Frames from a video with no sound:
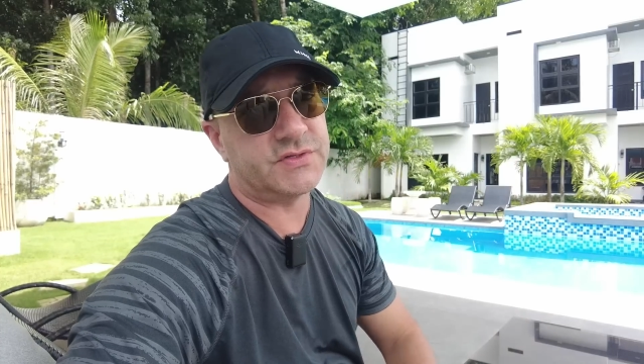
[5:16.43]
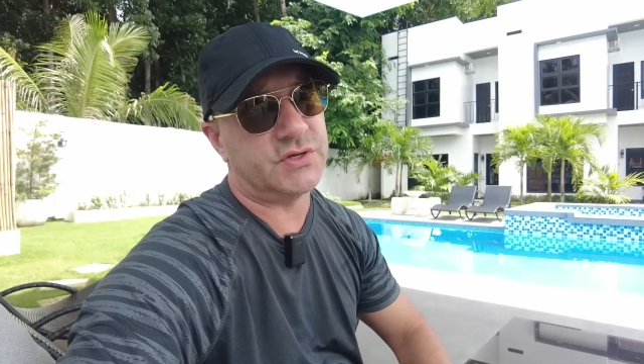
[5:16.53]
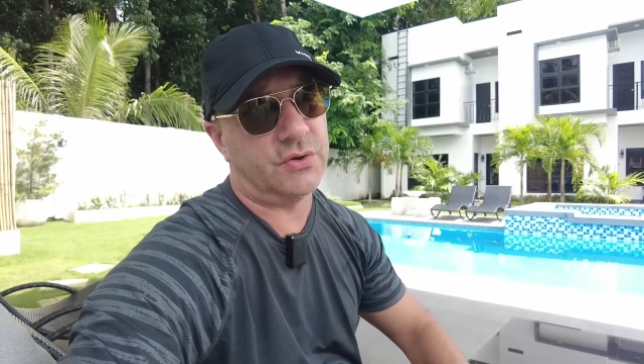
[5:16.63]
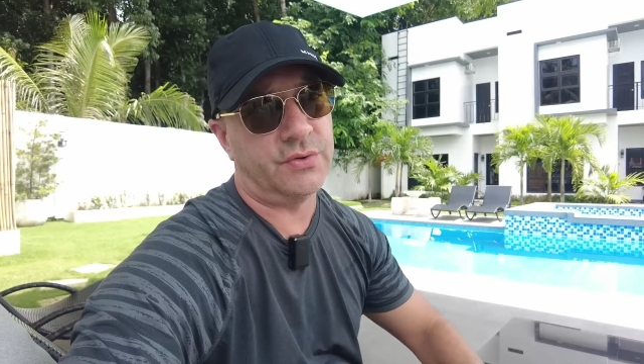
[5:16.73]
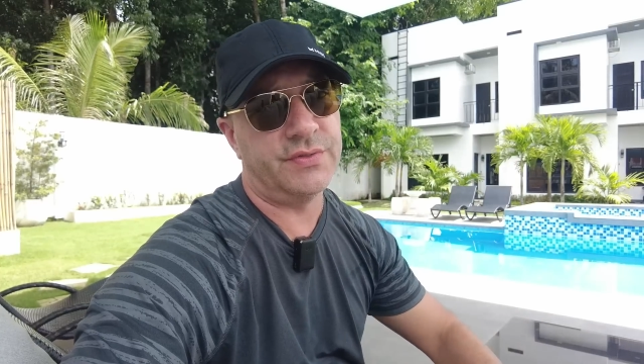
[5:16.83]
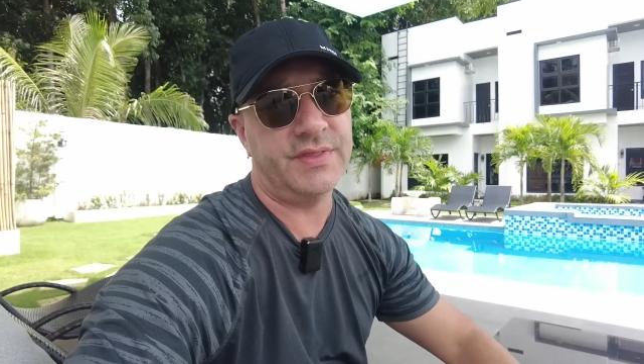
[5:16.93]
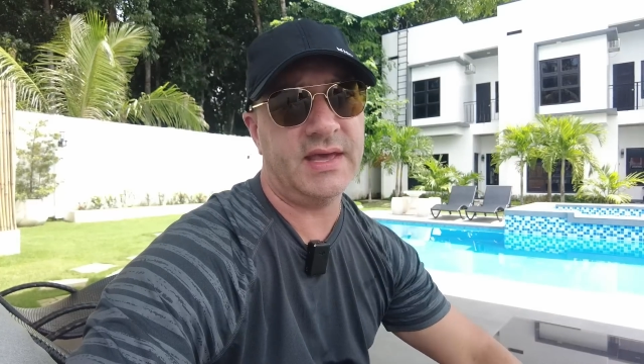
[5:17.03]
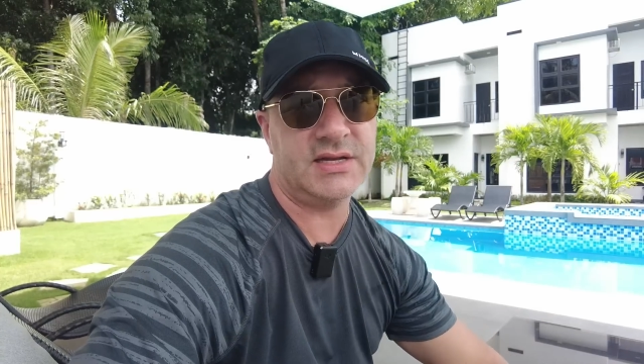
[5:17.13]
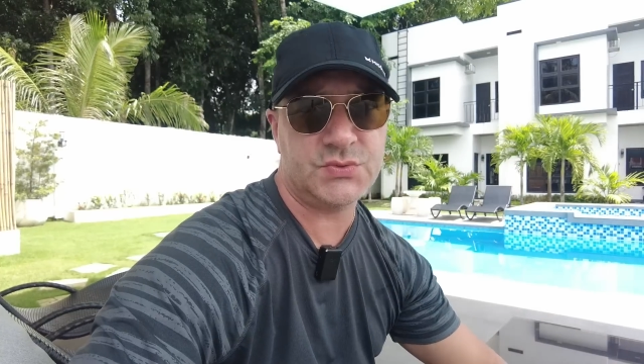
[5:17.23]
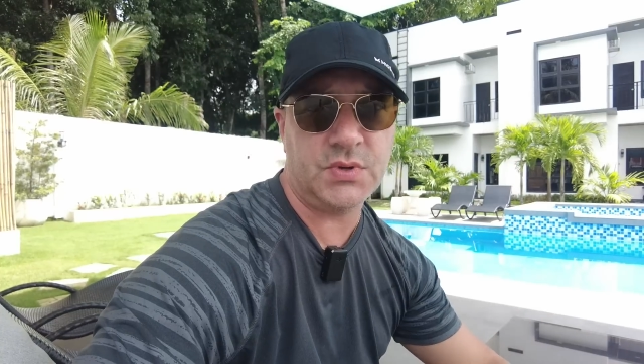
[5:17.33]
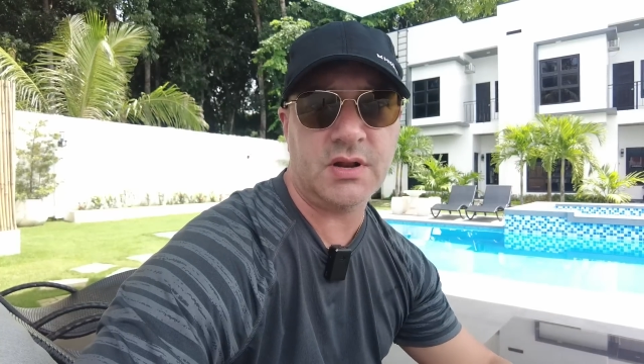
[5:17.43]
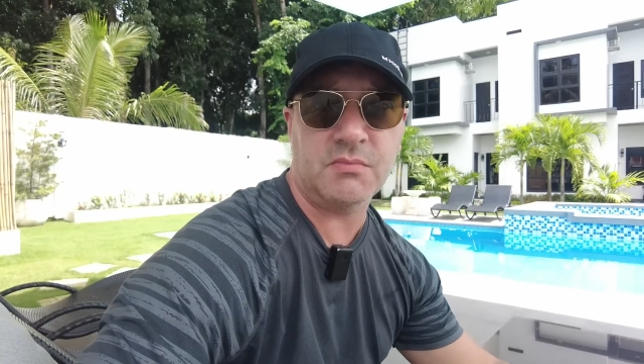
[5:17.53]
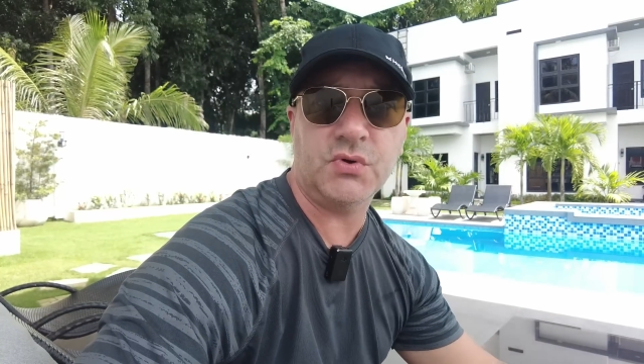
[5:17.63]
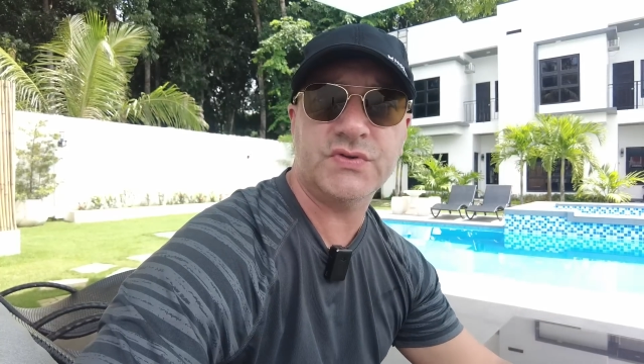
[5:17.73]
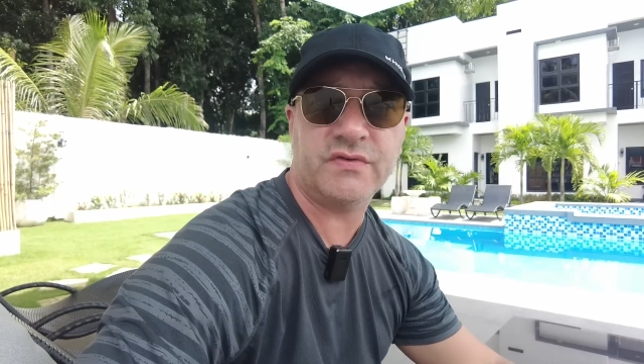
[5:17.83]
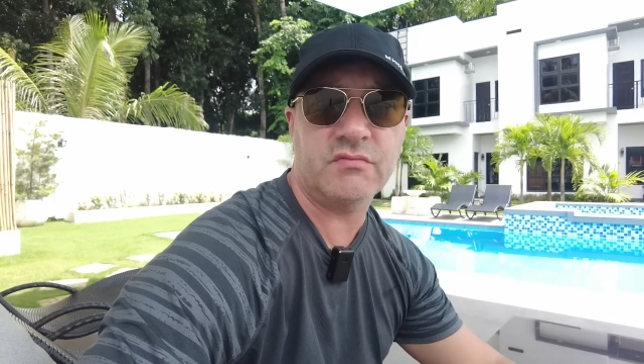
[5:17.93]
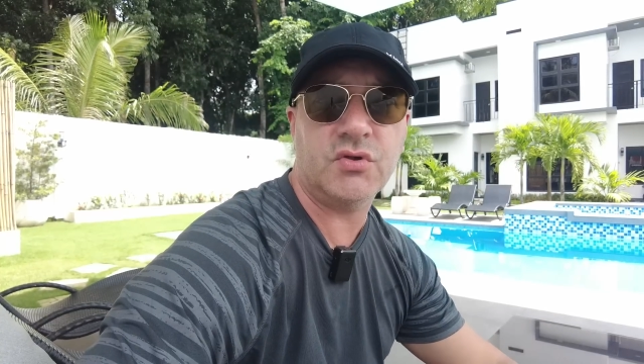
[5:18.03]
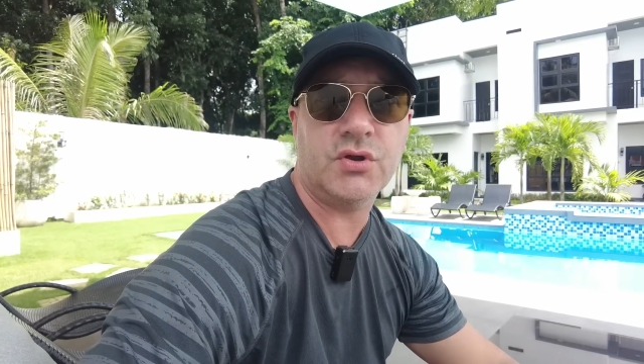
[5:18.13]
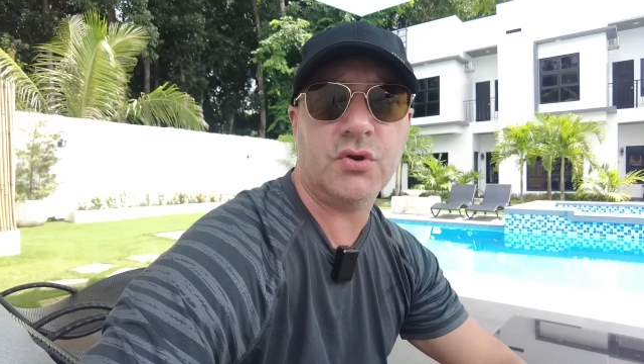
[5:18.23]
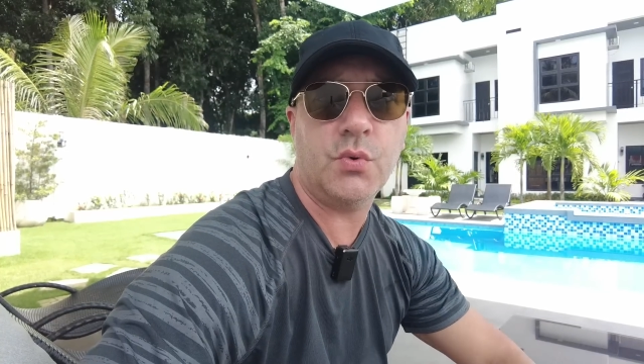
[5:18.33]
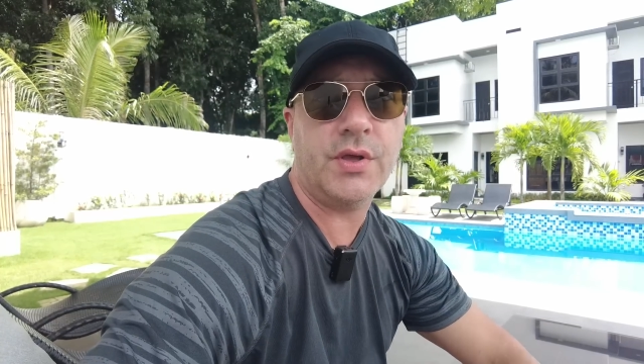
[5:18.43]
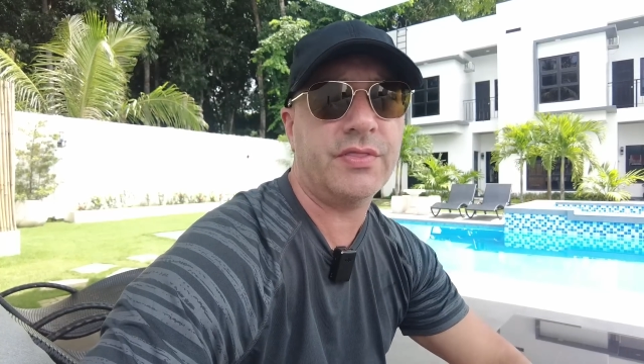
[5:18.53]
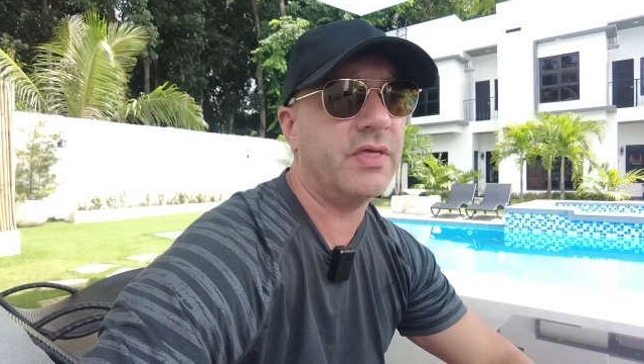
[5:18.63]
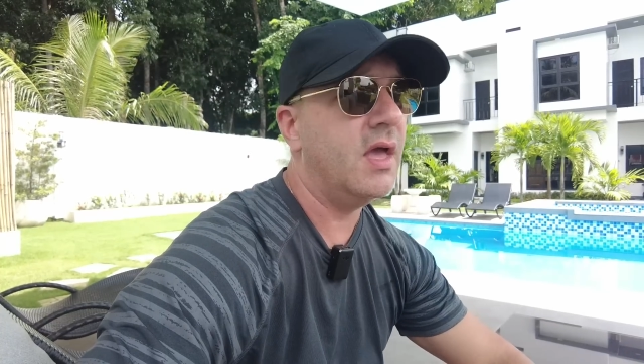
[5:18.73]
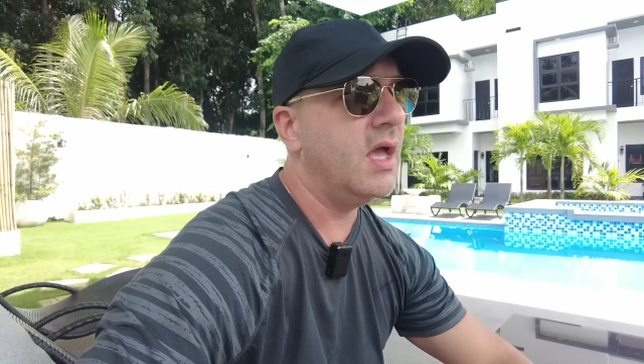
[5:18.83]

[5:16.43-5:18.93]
So that is what I'm most familiar with.